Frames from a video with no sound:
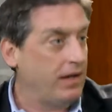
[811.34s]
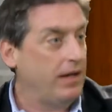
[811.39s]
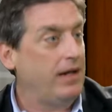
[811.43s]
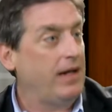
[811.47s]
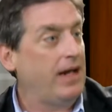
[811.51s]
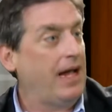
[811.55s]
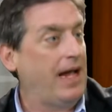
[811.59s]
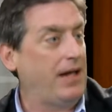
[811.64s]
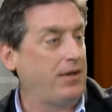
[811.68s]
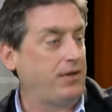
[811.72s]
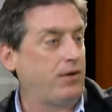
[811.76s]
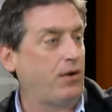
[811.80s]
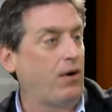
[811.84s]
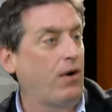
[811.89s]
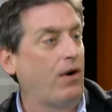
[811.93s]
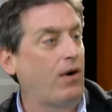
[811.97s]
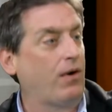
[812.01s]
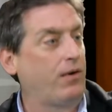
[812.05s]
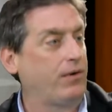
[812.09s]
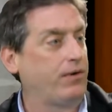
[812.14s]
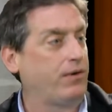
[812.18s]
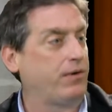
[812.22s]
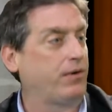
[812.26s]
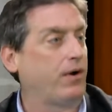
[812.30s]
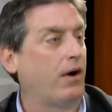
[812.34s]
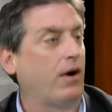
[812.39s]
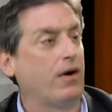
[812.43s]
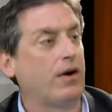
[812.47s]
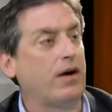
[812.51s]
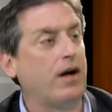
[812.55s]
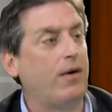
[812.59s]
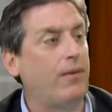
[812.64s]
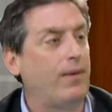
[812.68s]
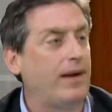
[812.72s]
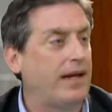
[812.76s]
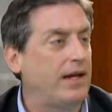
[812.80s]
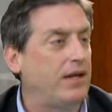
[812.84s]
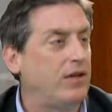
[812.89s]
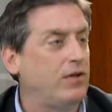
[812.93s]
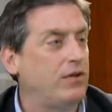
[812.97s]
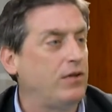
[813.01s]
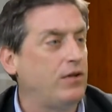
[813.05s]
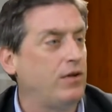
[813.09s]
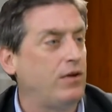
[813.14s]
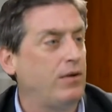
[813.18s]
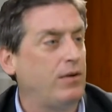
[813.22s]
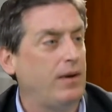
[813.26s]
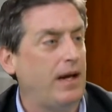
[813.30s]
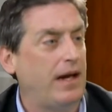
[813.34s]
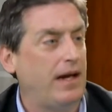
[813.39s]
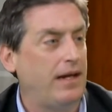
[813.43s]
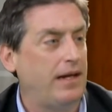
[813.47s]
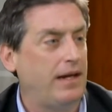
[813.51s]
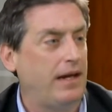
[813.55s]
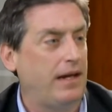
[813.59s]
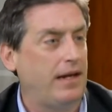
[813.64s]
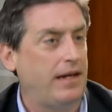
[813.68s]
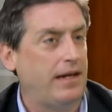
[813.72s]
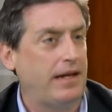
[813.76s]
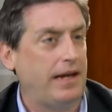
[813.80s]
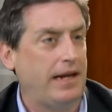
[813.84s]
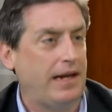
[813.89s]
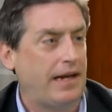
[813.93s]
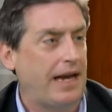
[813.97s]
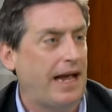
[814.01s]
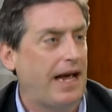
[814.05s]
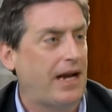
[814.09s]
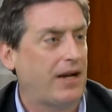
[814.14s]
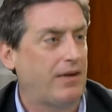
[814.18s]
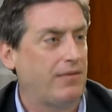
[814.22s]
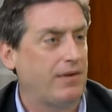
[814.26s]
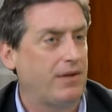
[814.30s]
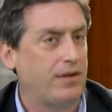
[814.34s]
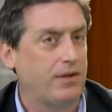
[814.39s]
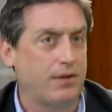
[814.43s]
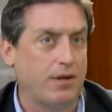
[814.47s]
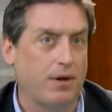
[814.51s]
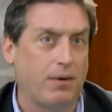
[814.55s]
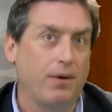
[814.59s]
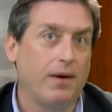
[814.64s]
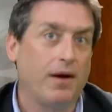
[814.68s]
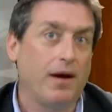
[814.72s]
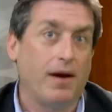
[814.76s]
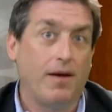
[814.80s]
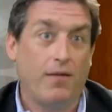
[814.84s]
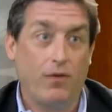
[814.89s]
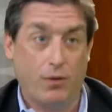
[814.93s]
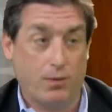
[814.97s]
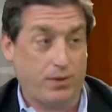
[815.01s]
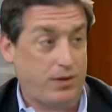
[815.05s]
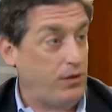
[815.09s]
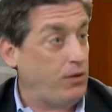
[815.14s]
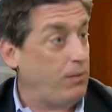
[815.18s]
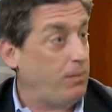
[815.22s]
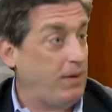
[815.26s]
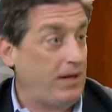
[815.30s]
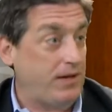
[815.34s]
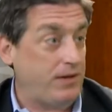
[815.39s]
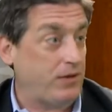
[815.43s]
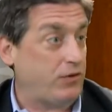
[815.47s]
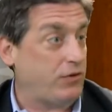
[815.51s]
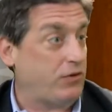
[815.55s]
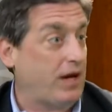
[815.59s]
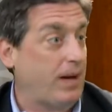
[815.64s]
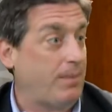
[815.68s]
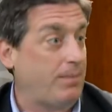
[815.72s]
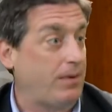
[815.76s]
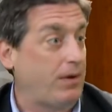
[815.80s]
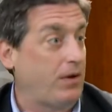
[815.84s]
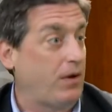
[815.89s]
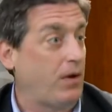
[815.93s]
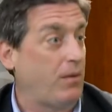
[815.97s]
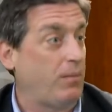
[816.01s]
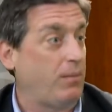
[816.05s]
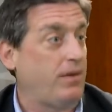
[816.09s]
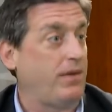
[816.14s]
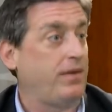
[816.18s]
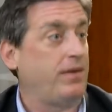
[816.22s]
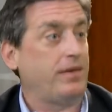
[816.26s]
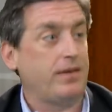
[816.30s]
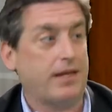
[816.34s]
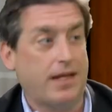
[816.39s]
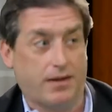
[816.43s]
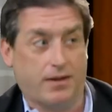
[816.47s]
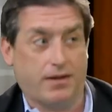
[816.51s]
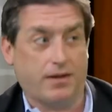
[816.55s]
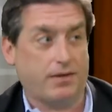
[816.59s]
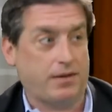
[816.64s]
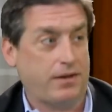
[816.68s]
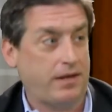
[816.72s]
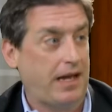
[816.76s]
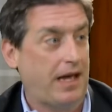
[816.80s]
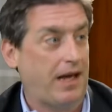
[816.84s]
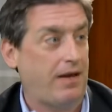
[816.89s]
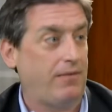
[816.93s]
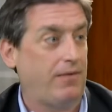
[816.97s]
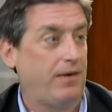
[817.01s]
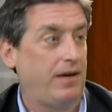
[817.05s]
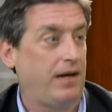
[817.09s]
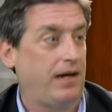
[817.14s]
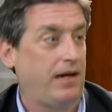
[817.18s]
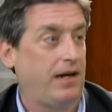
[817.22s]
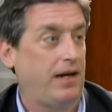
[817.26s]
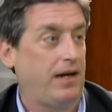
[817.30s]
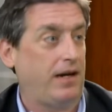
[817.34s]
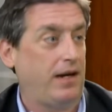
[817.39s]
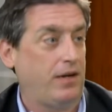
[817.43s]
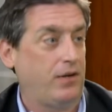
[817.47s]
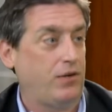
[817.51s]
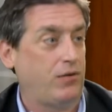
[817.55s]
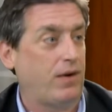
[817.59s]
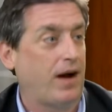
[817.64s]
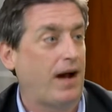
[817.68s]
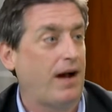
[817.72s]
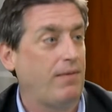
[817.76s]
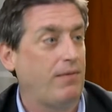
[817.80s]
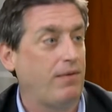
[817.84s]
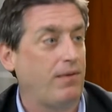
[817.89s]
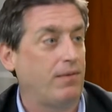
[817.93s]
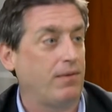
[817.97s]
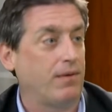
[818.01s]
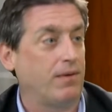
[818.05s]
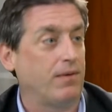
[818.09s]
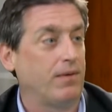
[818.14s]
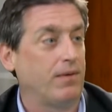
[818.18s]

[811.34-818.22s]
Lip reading: as cars are going into and out of it. So there was a new pizza shop that opened that doesn't have a drive-through.